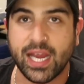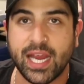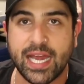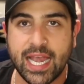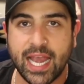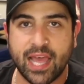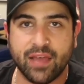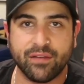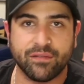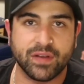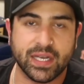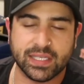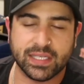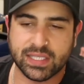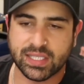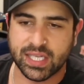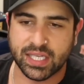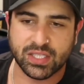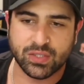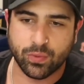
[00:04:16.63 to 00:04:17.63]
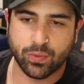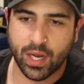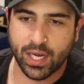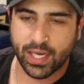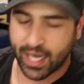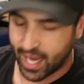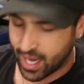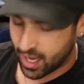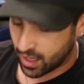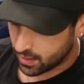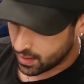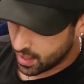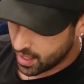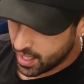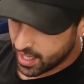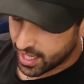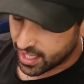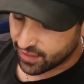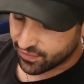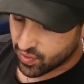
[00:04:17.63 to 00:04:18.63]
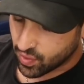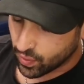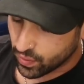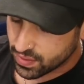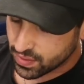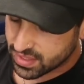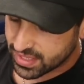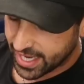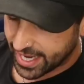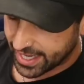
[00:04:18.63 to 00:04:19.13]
11 cents right now. And of course,